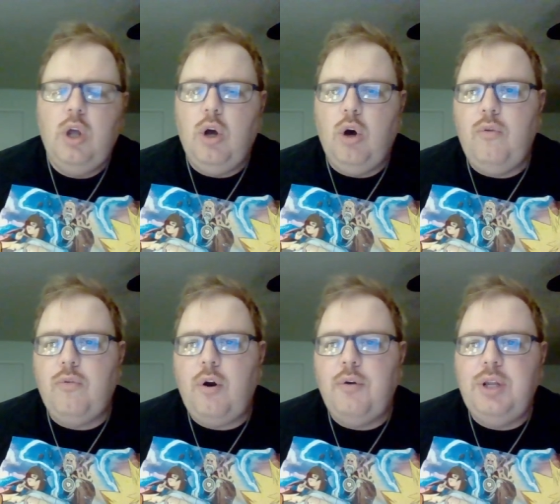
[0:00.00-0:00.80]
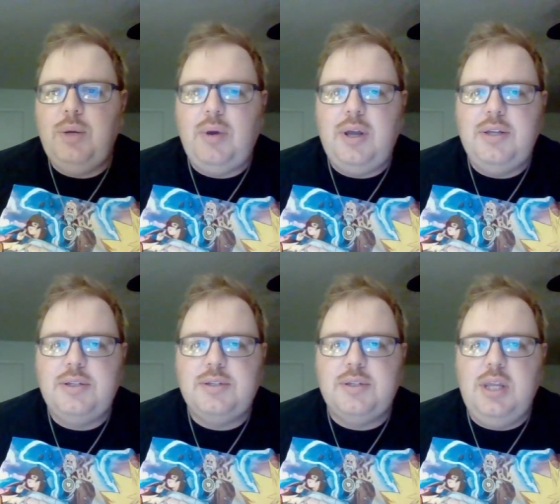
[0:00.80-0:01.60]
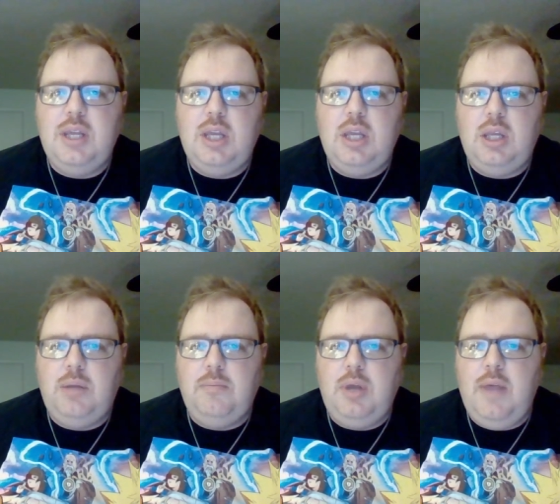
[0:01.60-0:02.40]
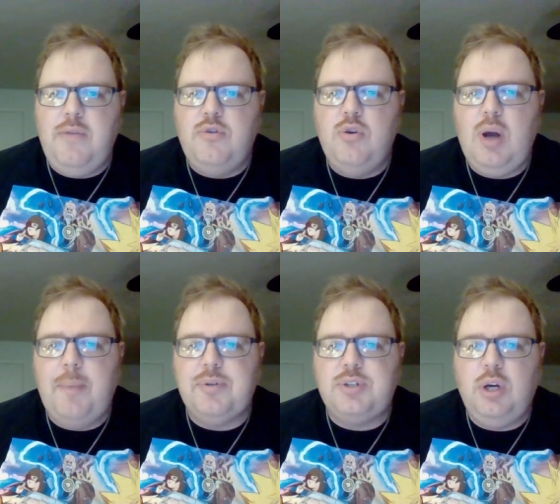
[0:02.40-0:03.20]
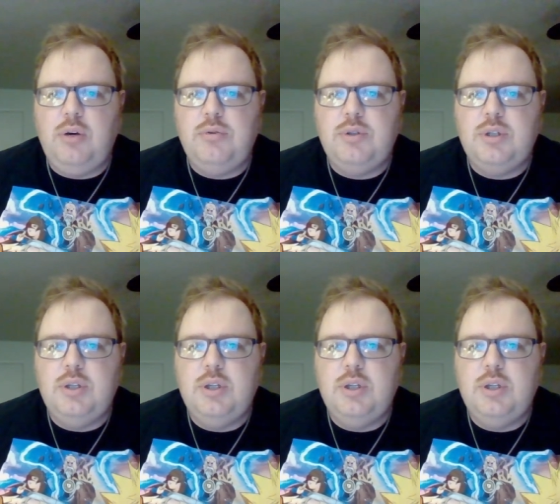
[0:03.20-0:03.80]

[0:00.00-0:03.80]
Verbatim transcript: overall anyways, the in two episodes